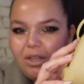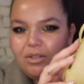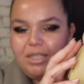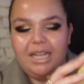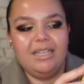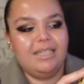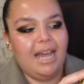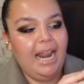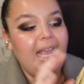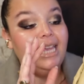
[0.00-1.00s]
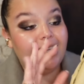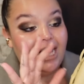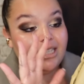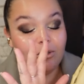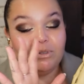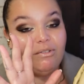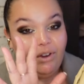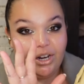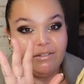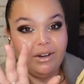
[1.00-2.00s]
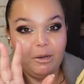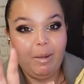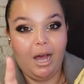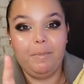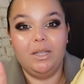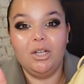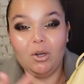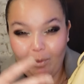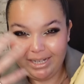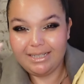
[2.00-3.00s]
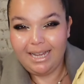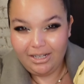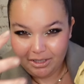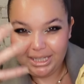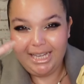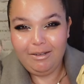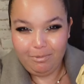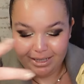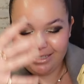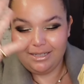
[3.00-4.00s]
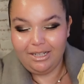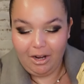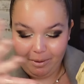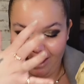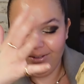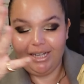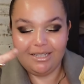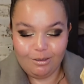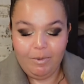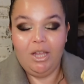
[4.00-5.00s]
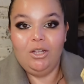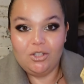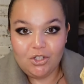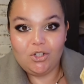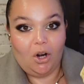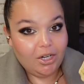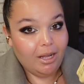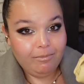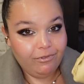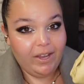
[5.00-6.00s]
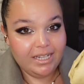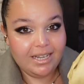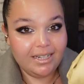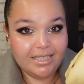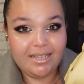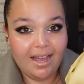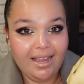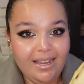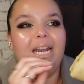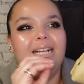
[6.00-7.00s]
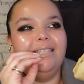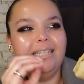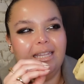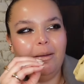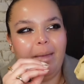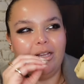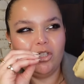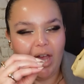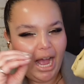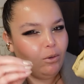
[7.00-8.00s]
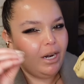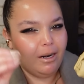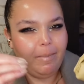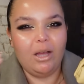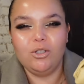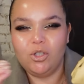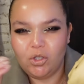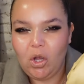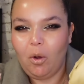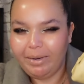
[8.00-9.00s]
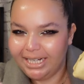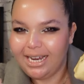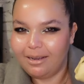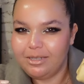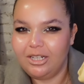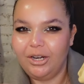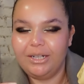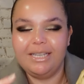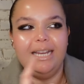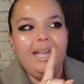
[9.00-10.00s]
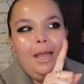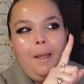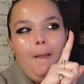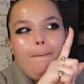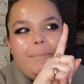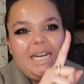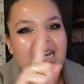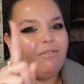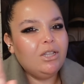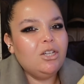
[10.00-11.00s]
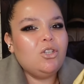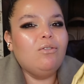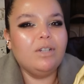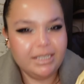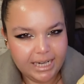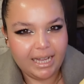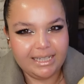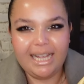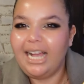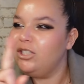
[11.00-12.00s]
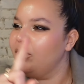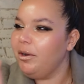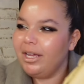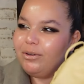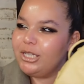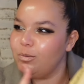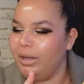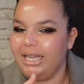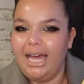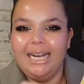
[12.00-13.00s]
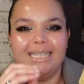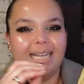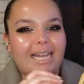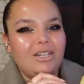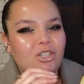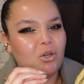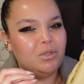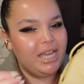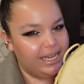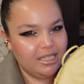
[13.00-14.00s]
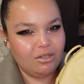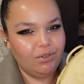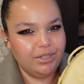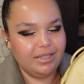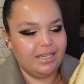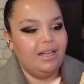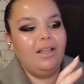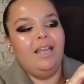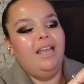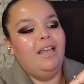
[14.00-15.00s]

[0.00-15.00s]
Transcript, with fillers: those things that, yes, it was very, very popular when Daniel Lee was, you know, having his stardom phase, I'd say, but I see them out and about so many times in New York City, but it never looks overdone. Like, I don't know how to explain that. It's kind of so tasteful still,